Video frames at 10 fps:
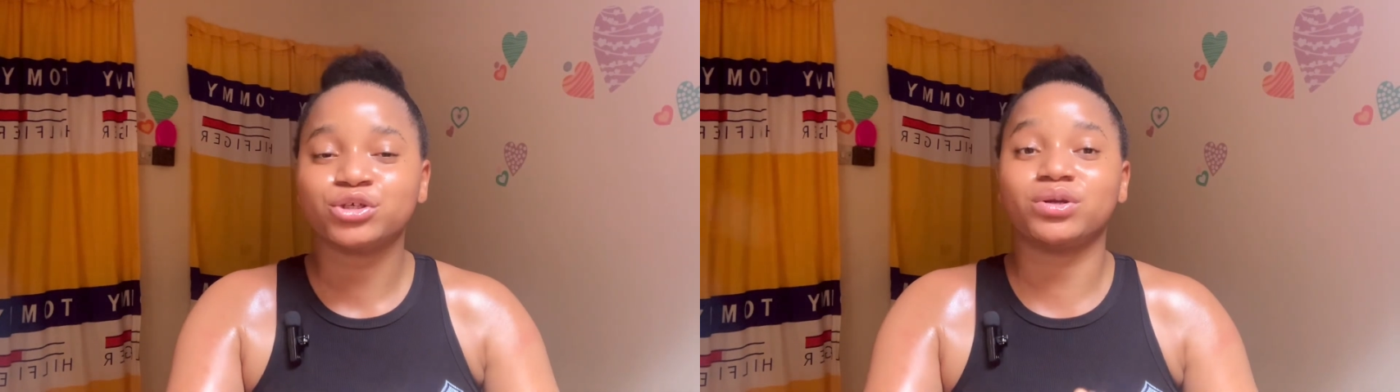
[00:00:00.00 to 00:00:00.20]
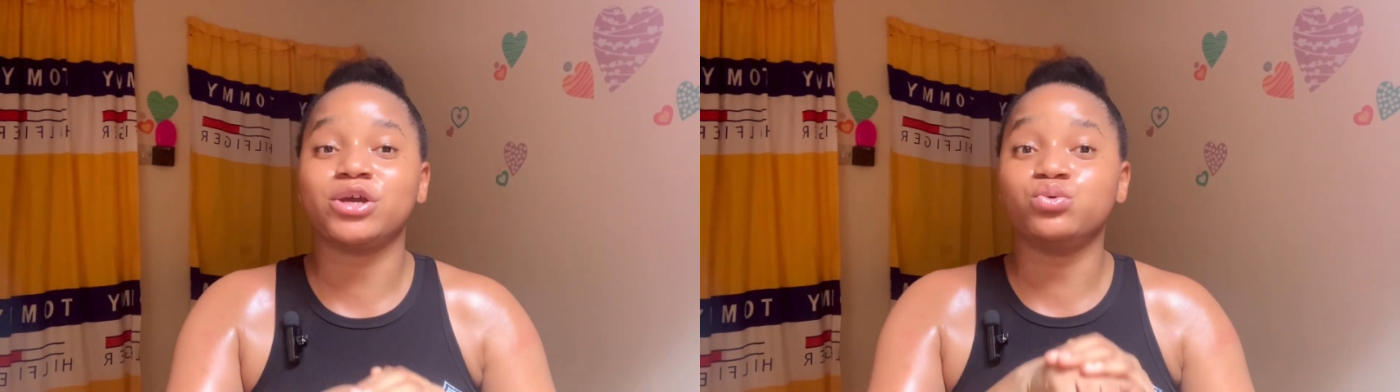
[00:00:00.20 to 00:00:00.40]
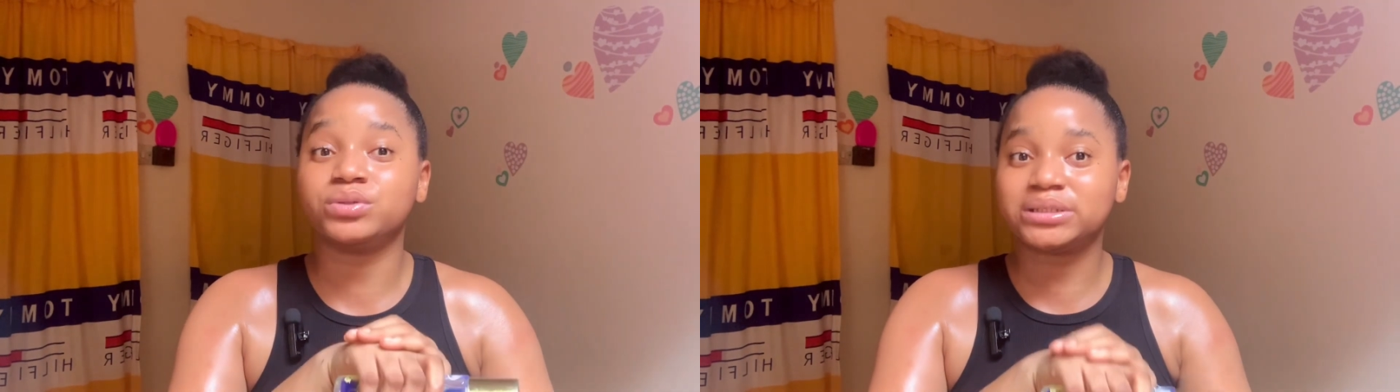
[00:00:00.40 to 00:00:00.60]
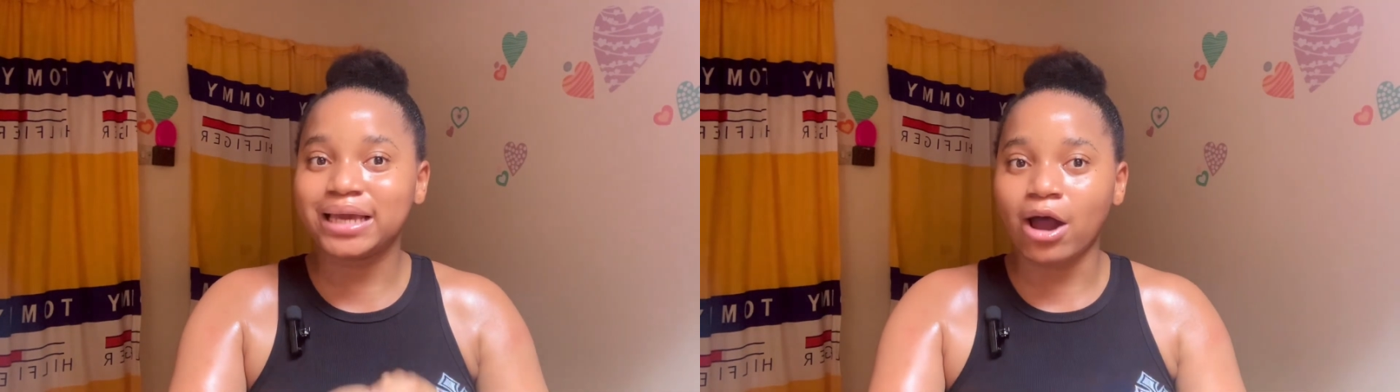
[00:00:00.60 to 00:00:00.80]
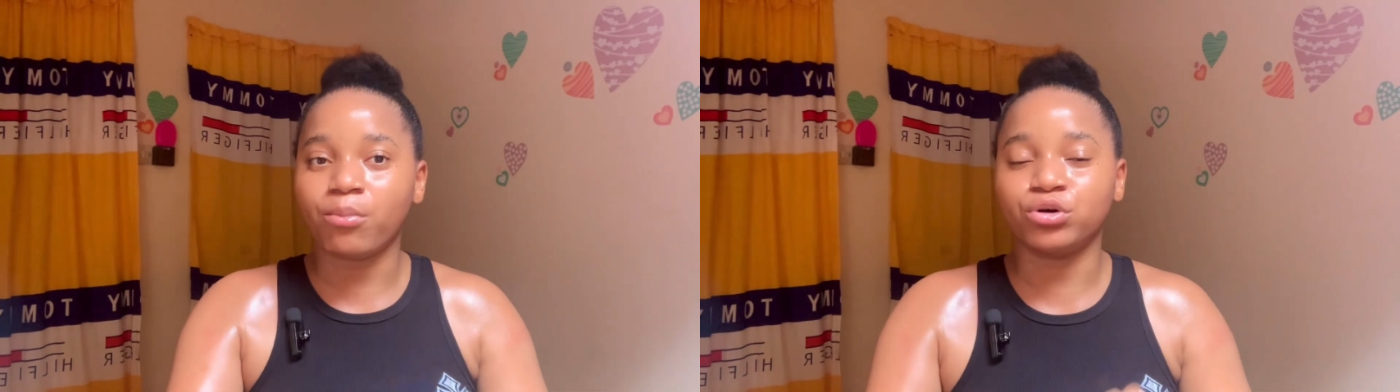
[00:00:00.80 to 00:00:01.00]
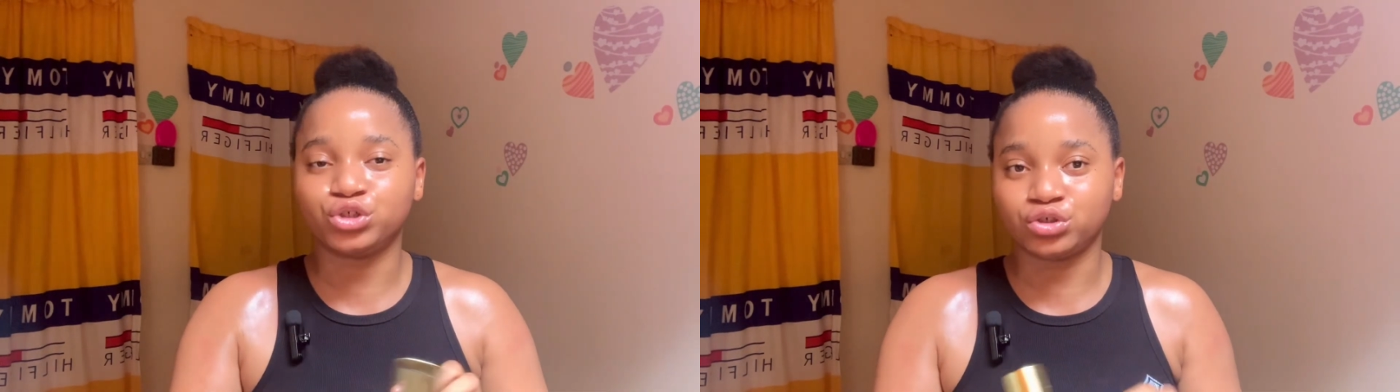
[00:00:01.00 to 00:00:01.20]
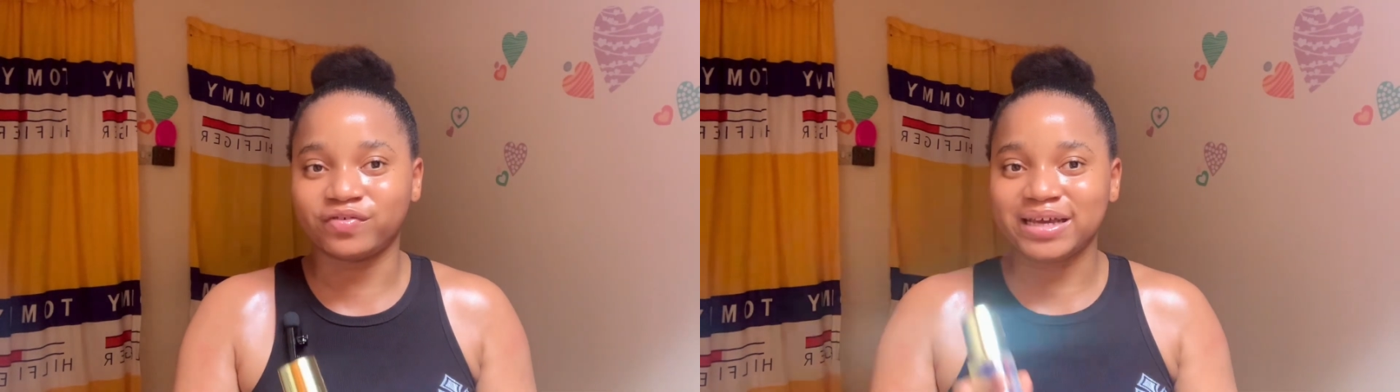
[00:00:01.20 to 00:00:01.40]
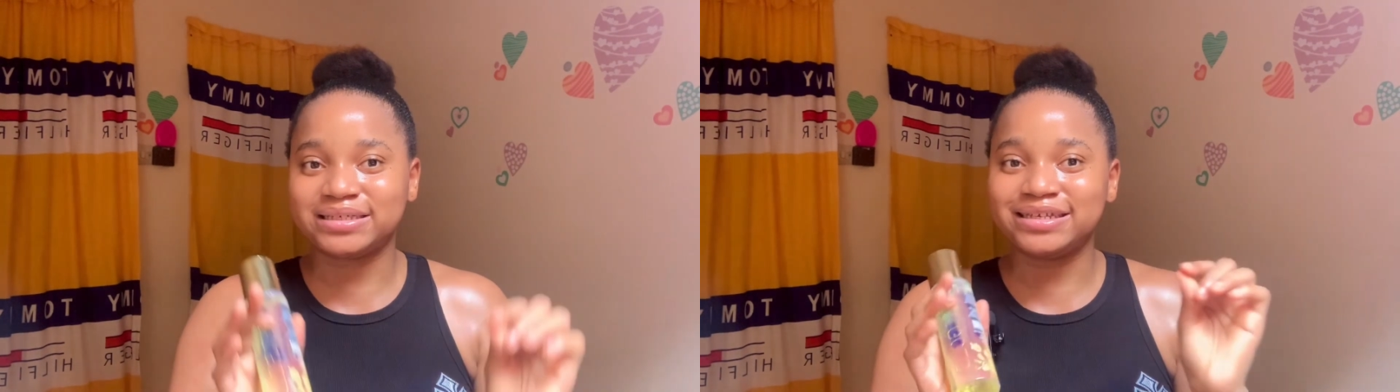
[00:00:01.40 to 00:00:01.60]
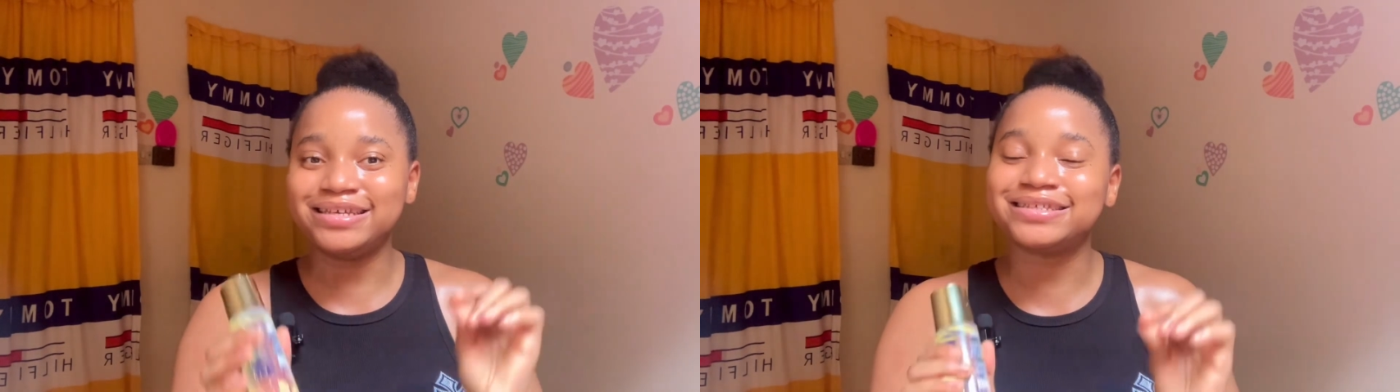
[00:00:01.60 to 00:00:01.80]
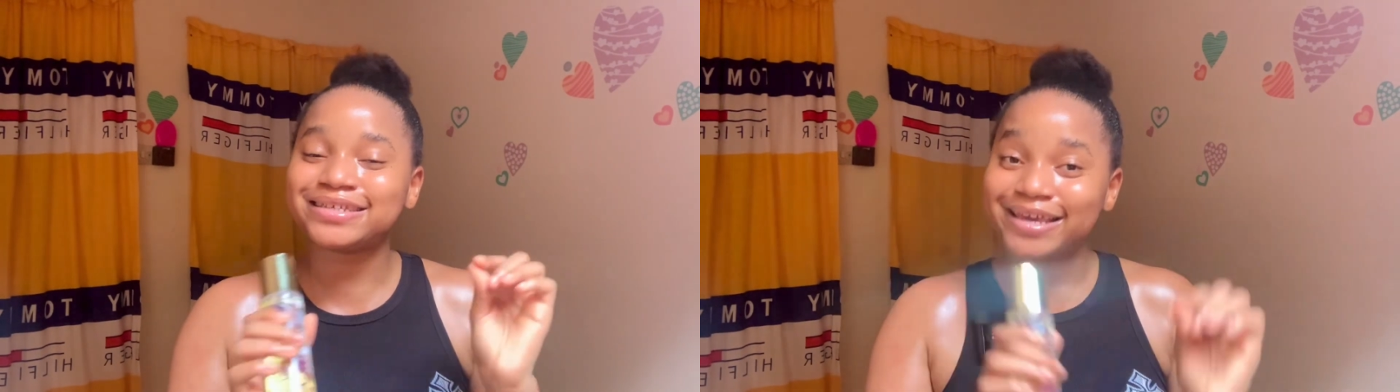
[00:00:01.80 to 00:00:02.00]
so that you see how
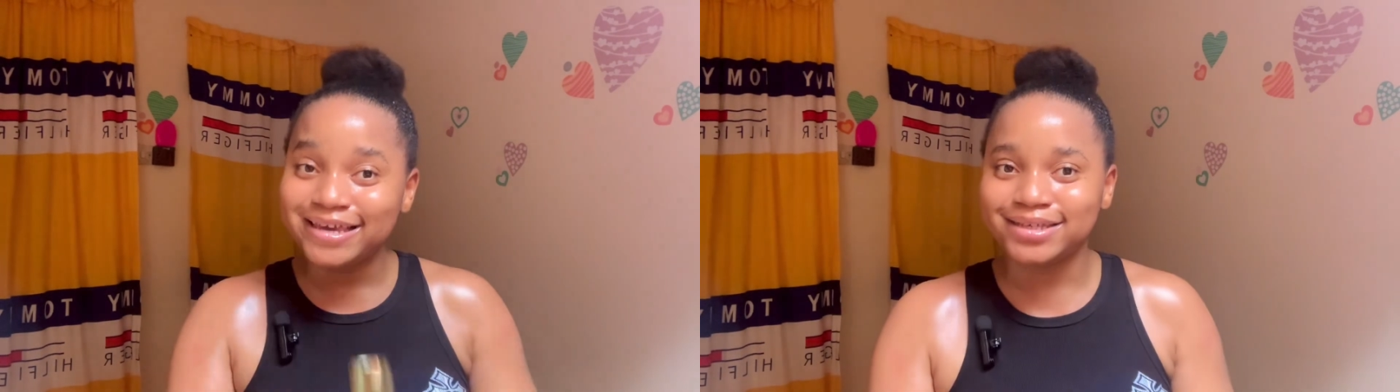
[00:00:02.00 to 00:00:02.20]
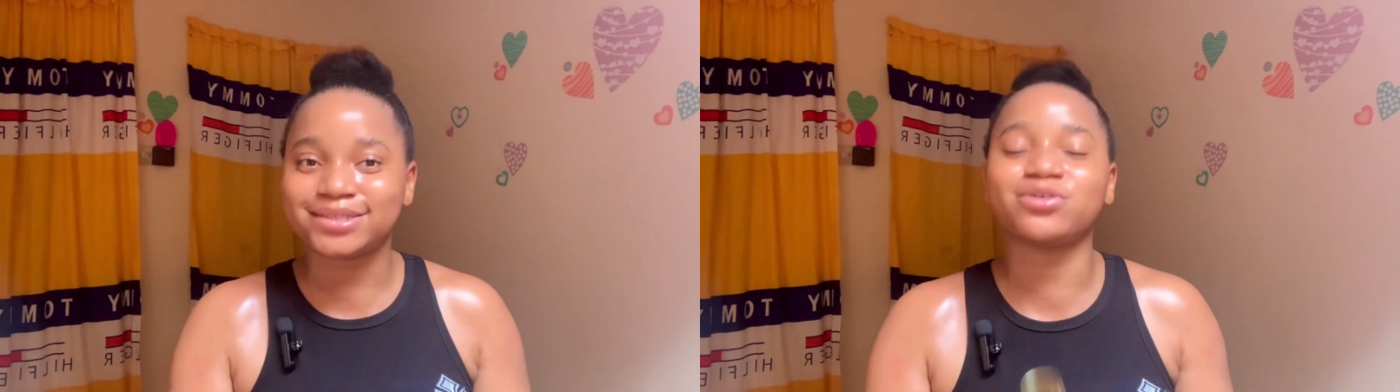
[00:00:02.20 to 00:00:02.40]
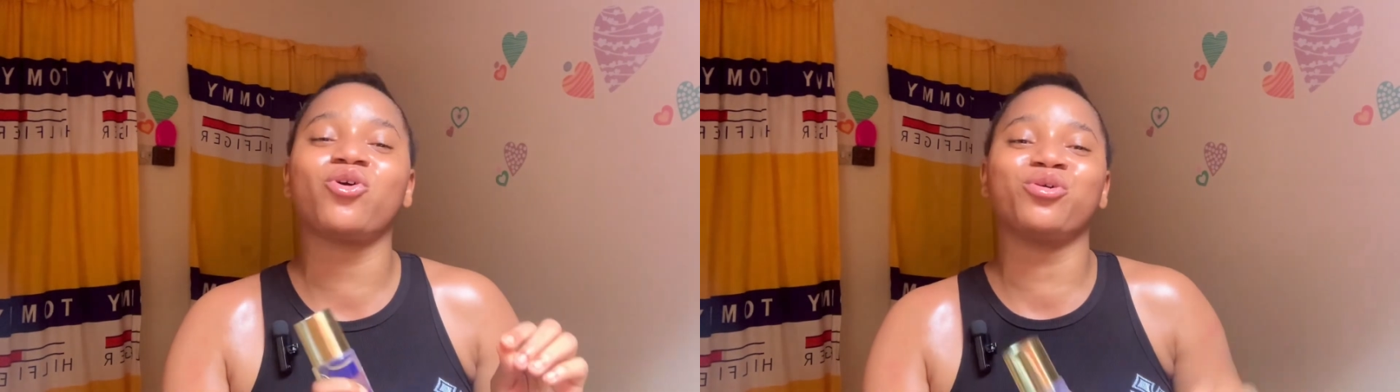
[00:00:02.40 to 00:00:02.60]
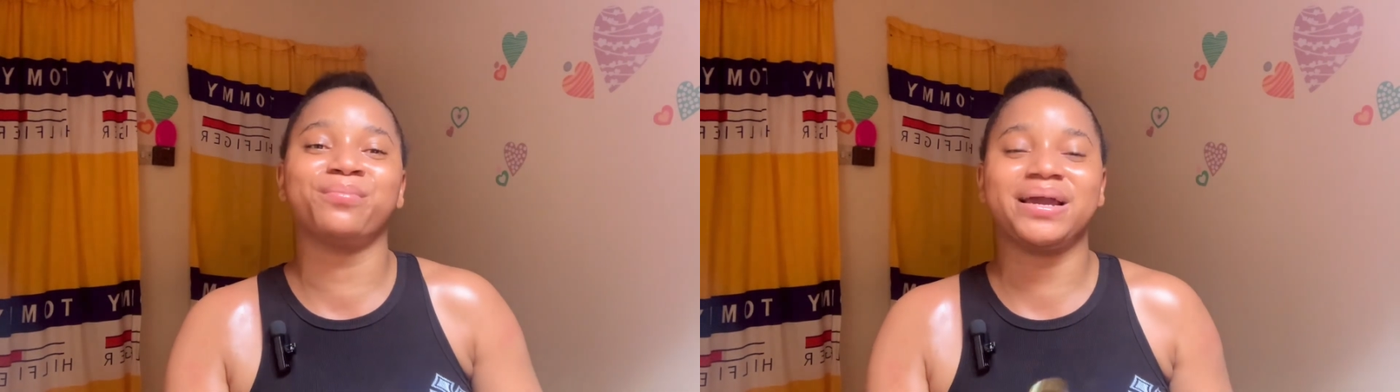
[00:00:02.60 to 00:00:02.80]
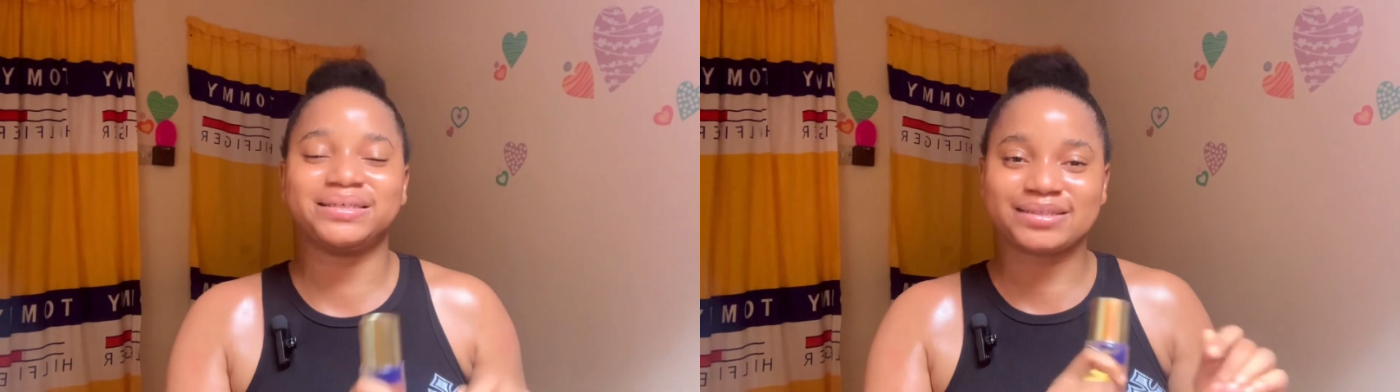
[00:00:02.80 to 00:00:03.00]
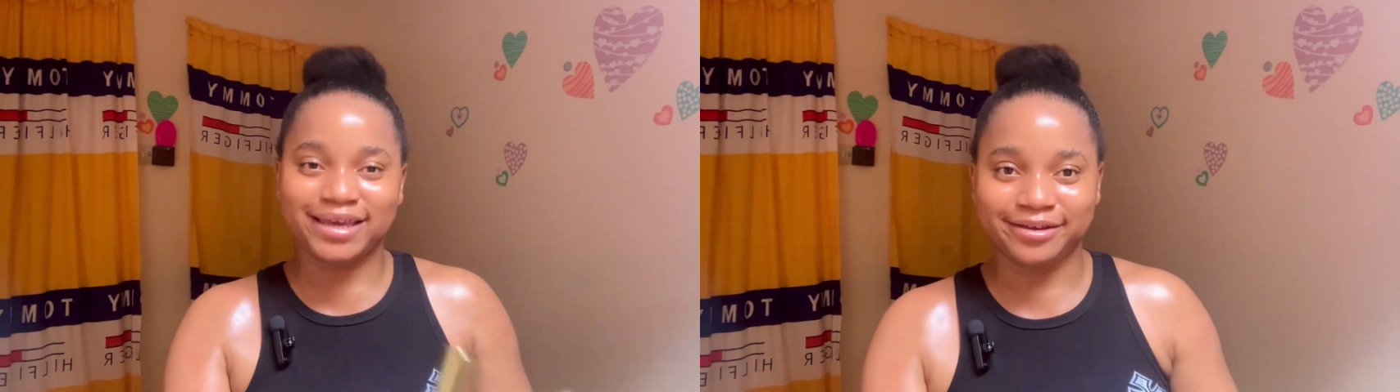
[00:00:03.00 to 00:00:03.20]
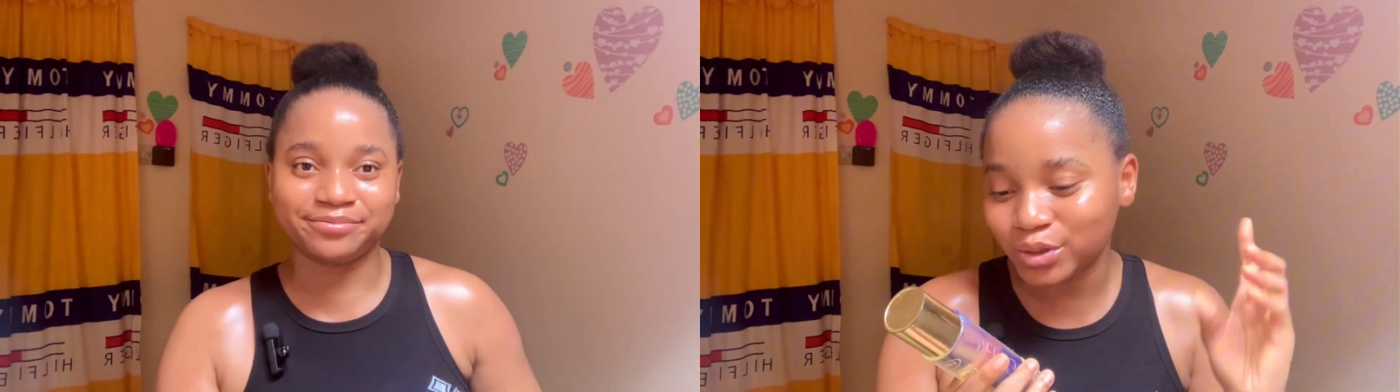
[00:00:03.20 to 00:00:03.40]
moisturizing it is on my skin.